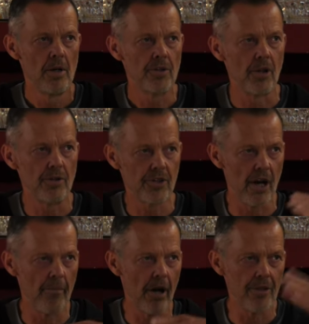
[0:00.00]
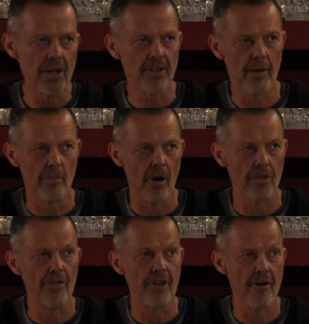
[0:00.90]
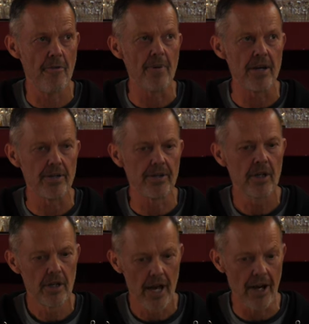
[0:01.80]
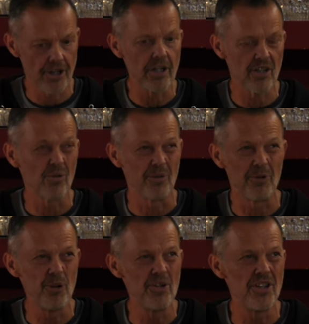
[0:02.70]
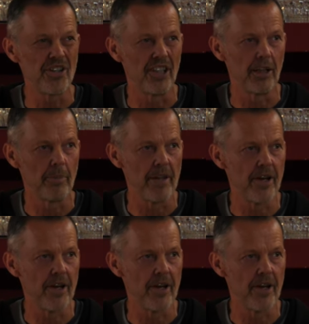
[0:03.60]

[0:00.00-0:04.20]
So some, I think some modern therapies actually sort of do this a little bit.